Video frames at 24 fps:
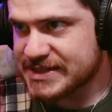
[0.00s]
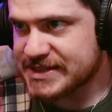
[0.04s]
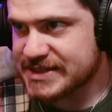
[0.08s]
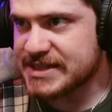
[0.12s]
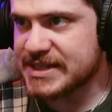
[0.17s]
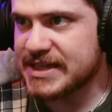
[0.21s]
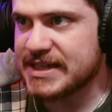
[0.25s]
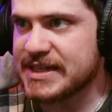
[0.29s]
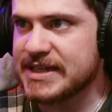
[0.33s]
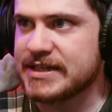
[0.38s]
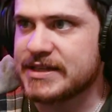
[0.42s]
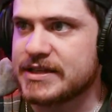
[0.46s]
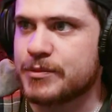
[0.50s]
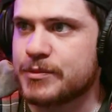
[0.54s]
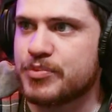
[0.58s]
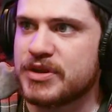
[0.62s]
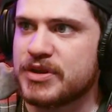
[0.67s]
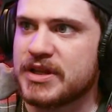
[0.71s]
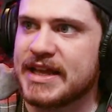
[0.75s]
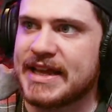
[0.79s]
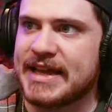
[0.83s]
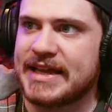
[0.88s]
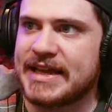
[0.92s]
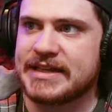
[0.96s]
seeing the
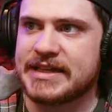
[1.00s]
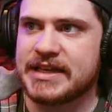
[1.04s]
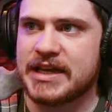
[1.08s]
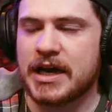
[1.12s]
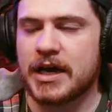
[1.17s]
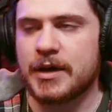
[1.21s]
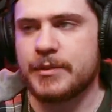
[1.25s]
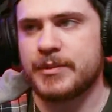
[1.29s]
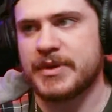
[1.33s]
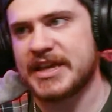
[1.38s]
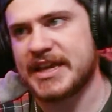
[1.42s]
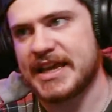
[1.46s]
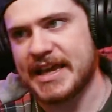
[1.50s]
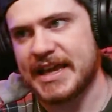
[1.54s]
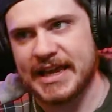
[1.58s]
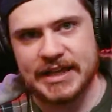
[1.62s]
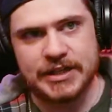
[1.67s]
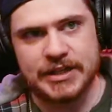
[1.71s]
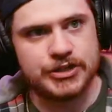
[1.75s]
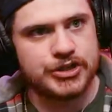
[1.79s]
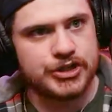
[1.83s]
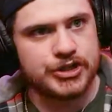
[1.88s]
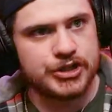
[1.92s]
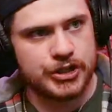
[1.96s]
plane coming
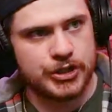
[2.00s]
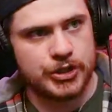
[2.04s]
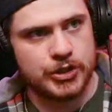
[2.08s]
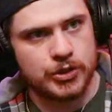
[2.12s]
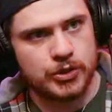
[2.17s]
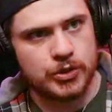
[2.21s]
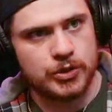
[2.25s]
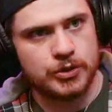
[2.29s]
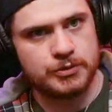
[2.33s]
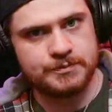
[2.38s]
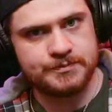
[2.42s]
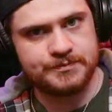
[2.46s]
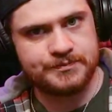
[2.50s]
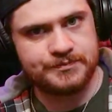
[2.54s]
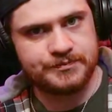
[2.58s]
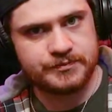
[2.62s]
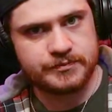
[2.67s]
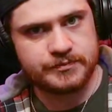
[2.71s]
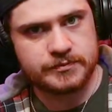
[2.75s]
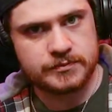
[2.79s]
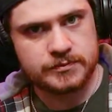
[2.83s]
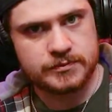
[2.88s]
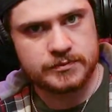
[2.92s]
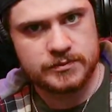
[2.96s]
into
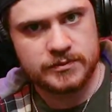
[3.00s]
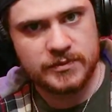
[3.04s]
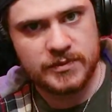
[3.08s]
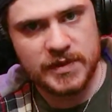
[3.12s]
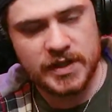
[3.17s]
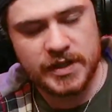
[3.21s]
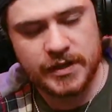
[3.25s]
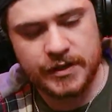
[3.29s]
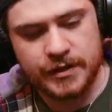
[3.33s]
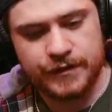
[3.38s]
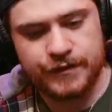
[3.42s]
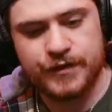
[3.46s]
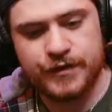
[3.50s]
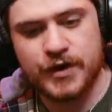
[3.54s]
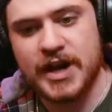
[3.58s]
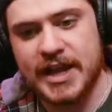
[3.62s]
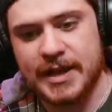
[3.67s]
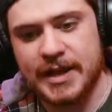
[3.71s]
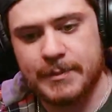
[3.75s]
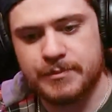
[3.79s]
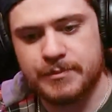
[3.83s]
the frame,